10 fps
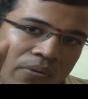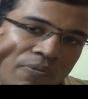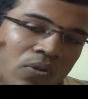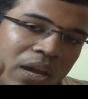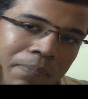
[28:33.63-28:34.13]

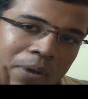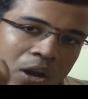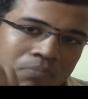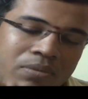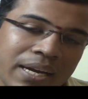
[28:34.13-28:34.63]
If you keep
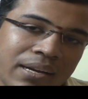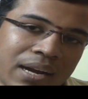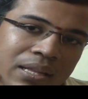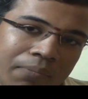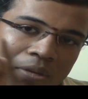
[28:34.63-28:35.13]
an
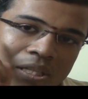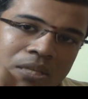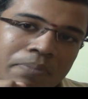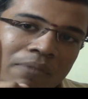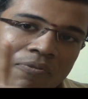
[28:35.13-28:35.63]
object at the
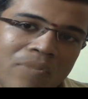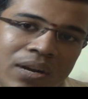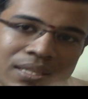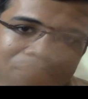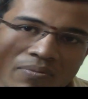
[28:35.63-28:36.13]
principal
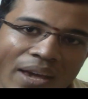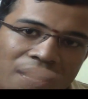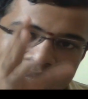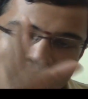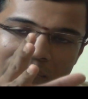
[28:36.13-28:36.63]
focus,
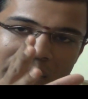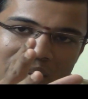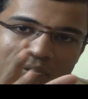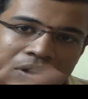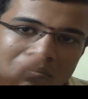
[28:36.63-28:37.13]
where is the
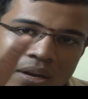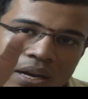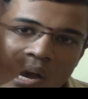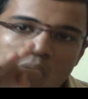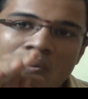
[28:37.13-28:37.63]
image formed
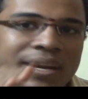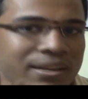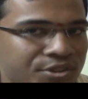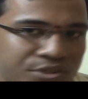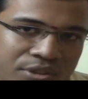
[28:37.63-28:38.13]
and how
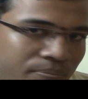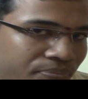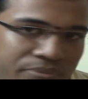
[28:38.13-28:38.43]
it is?